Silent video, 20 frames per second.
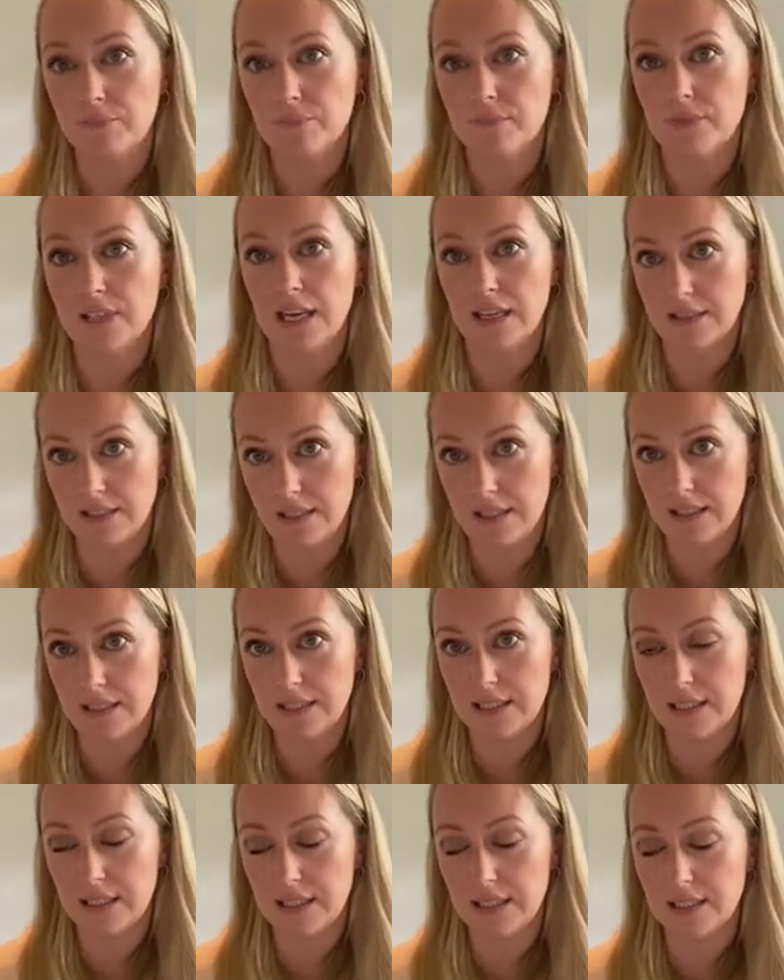
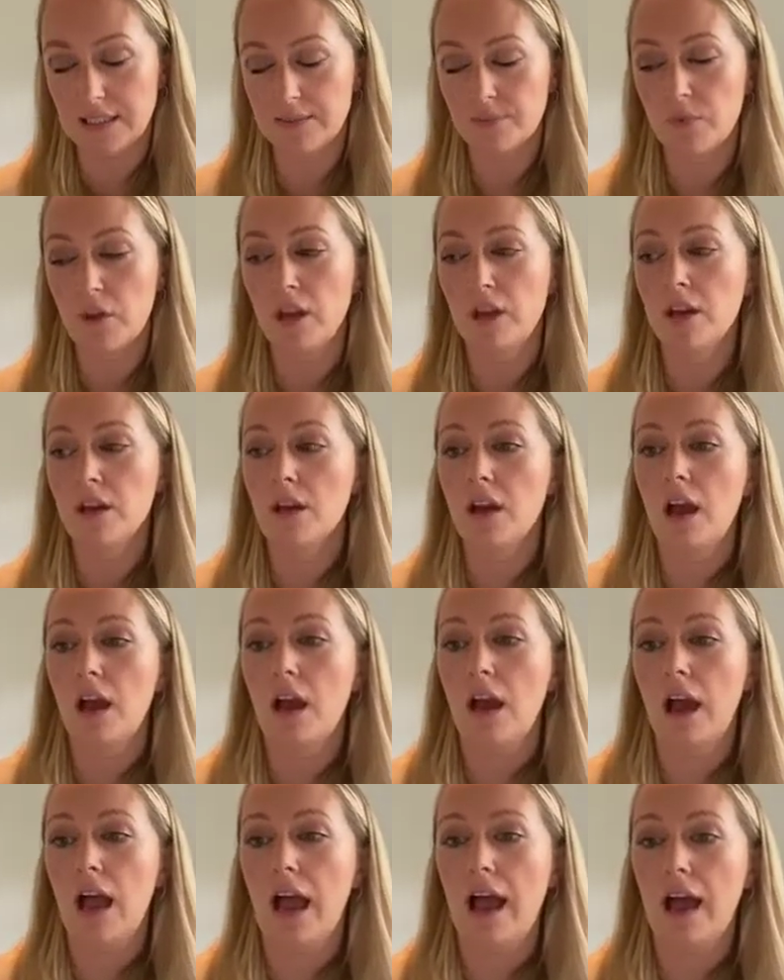tendencies.
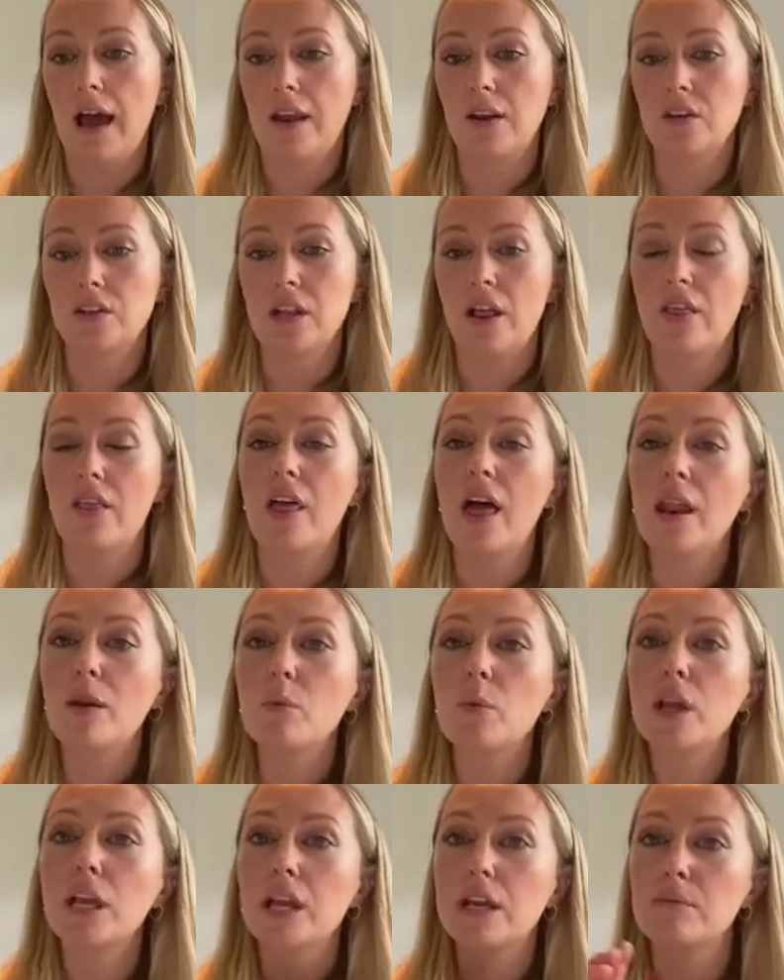And then
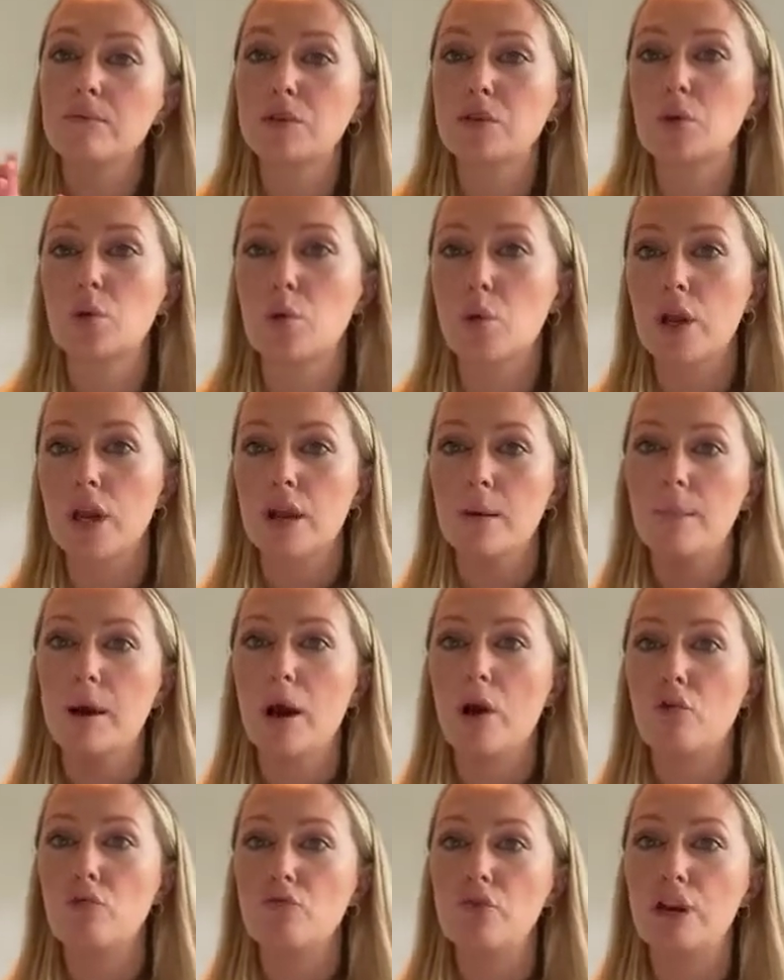we're going to be talking
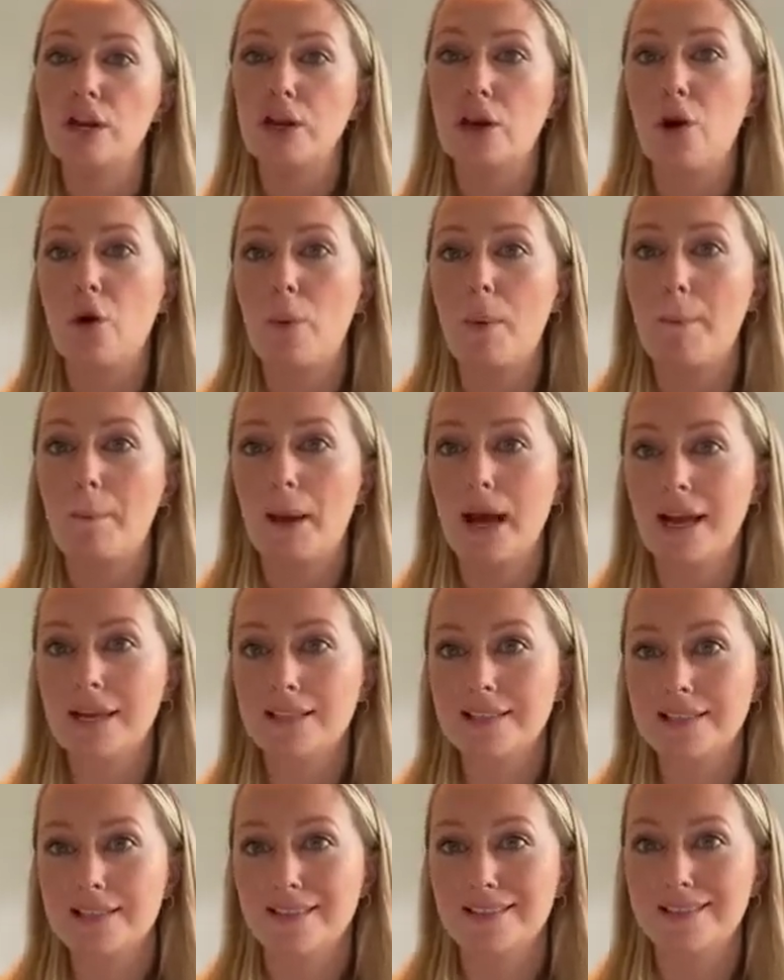about a really common
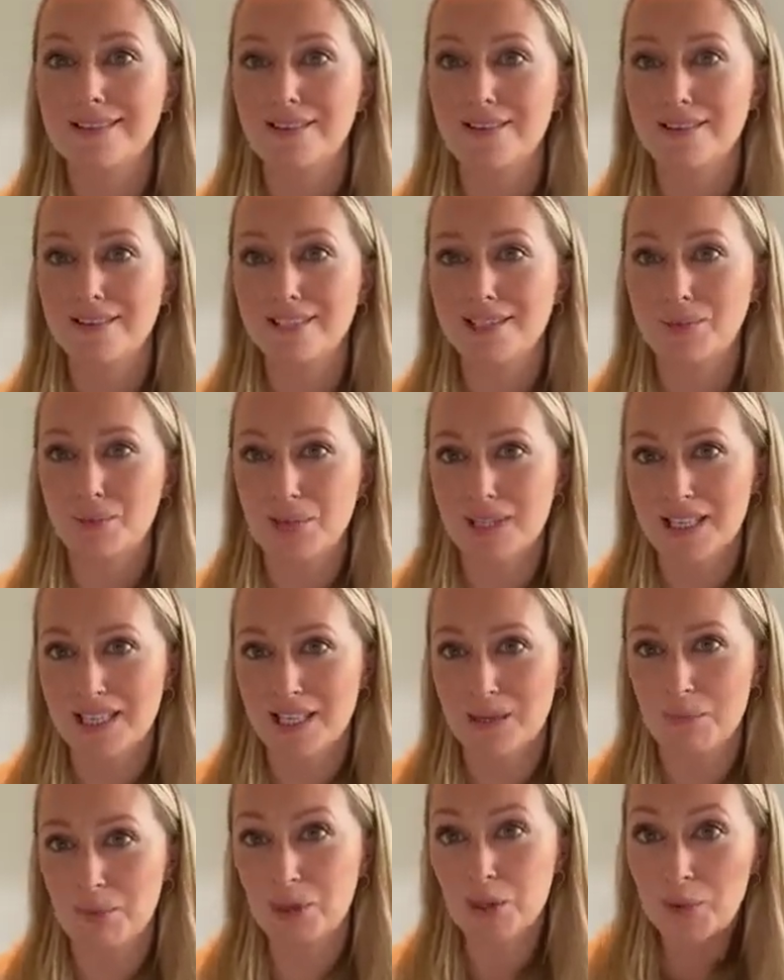pattern and dance we
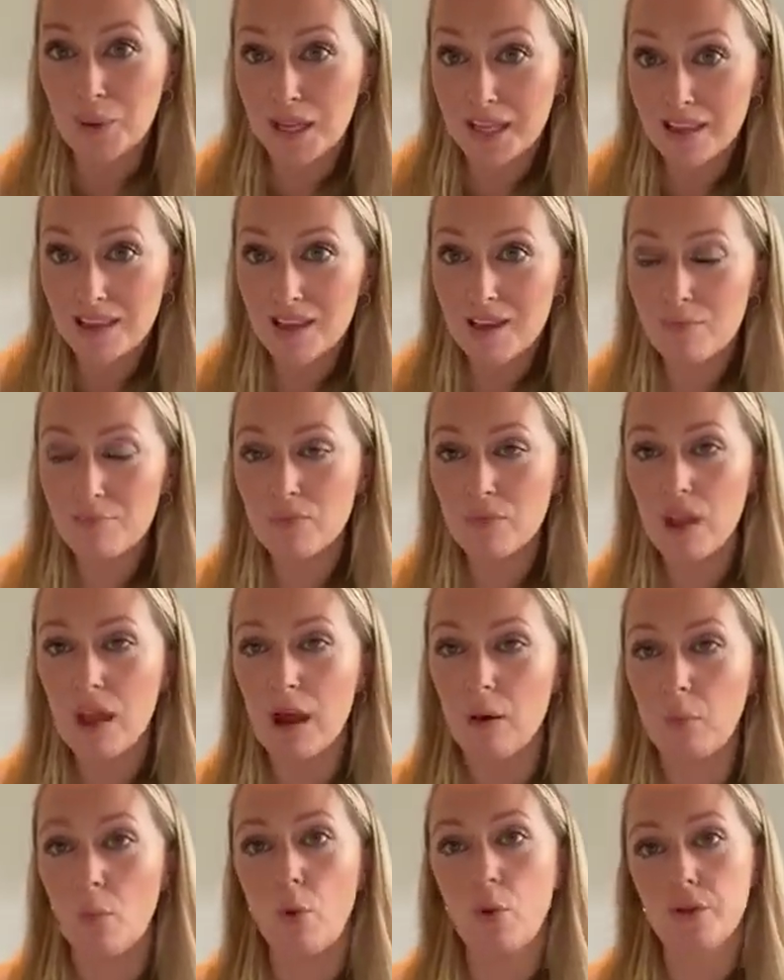see between them,
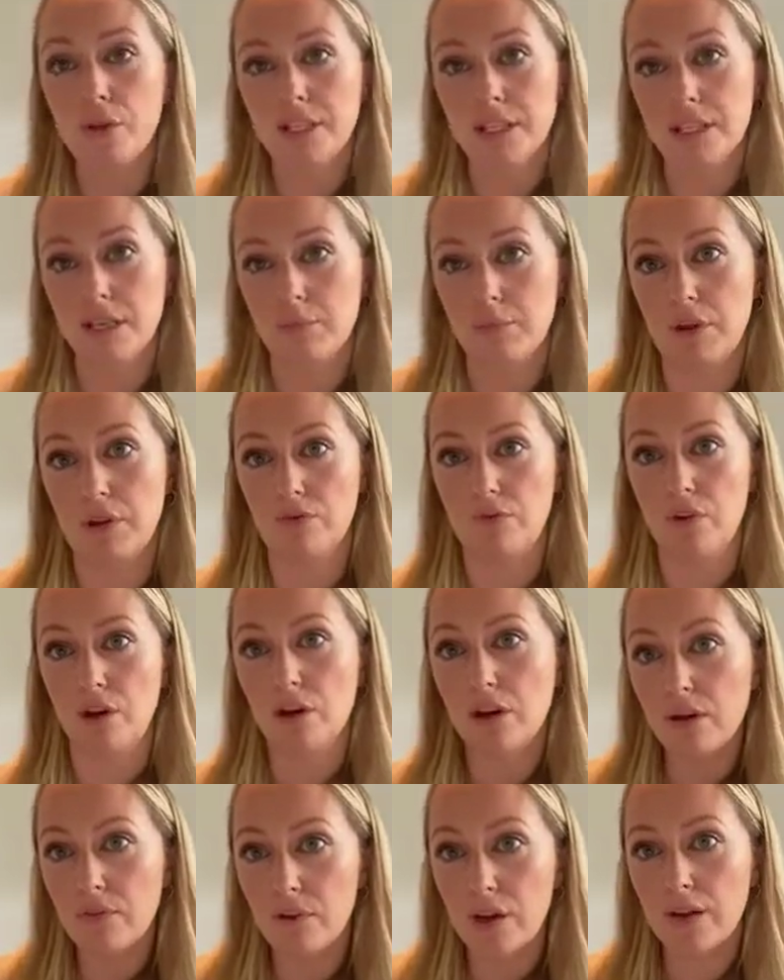and what this can mean for our
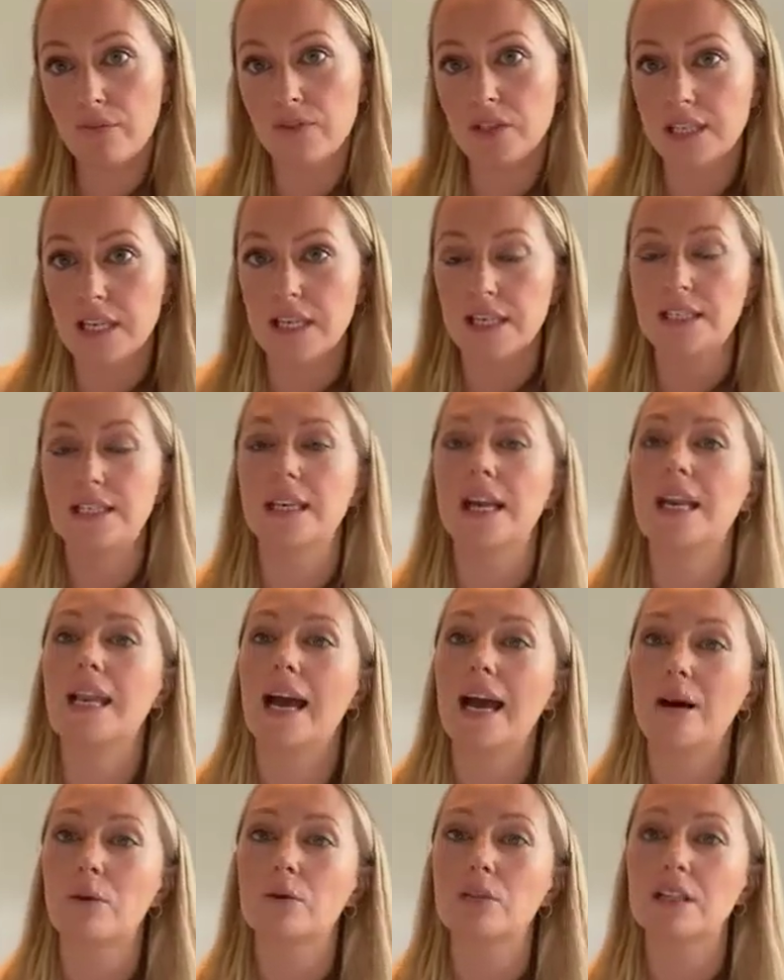love life and dating, and
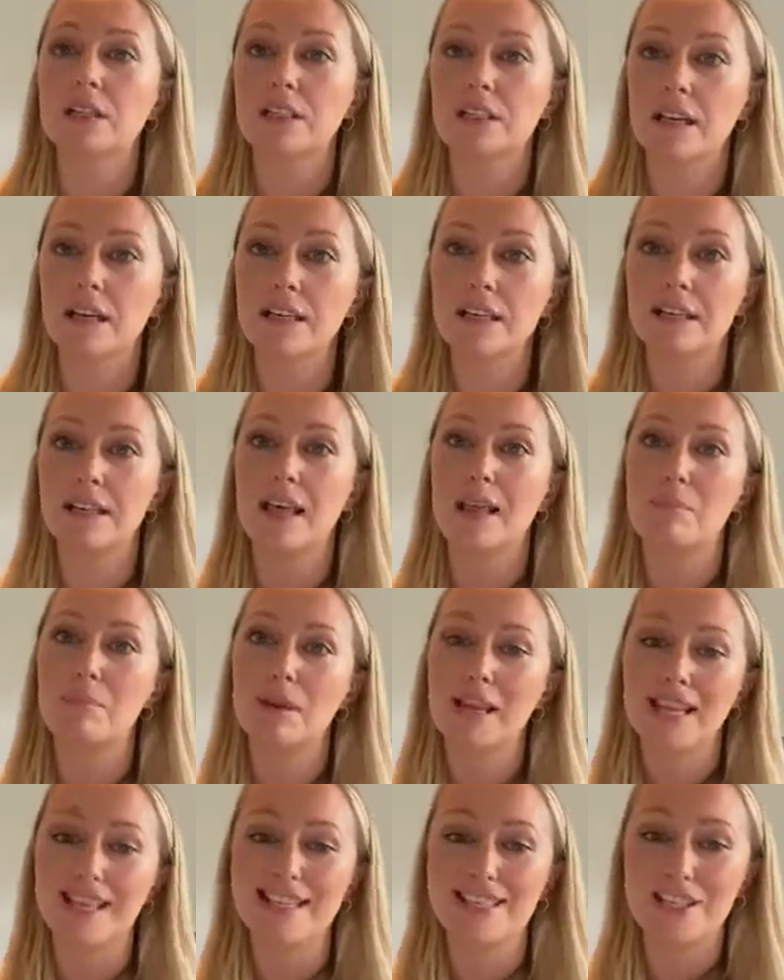how to slightly then
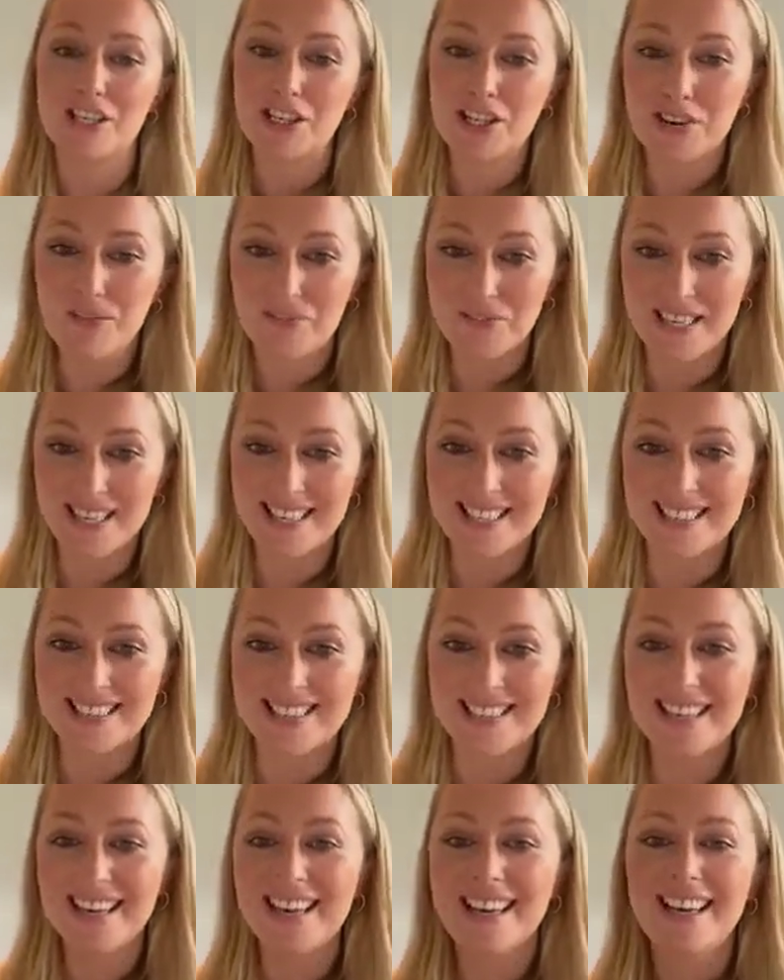begin to shift it.